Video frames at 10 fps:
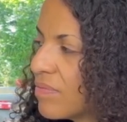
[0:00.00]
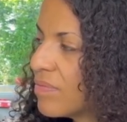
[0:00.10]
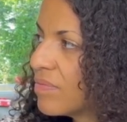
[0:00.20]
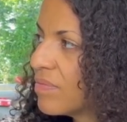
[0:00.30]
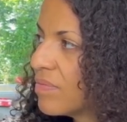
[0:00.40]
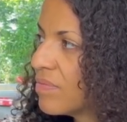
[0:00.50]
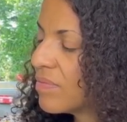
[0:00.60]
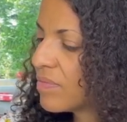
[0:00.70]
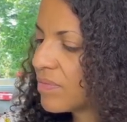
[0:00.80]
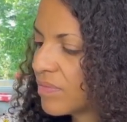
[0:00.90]

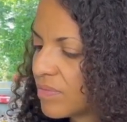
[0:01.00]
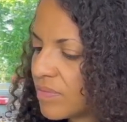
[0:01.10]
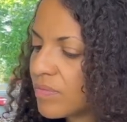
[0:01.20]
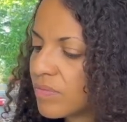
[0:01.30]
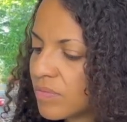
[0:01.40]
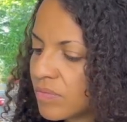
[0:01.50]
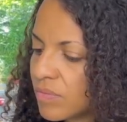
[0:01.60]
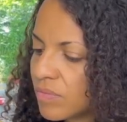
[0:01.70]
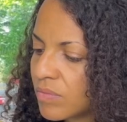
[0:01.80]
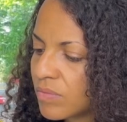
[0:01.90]

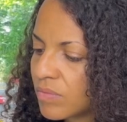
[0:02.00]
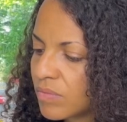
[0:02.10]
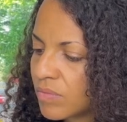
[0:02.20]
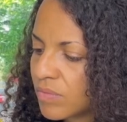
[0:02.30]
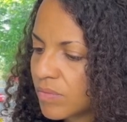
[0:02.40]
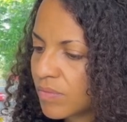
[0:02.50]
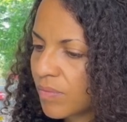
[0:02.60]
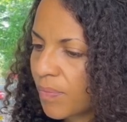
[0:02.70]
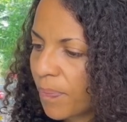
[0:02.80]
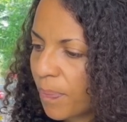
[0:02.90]

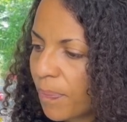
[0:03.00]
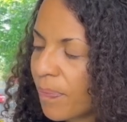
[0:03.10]
(silent)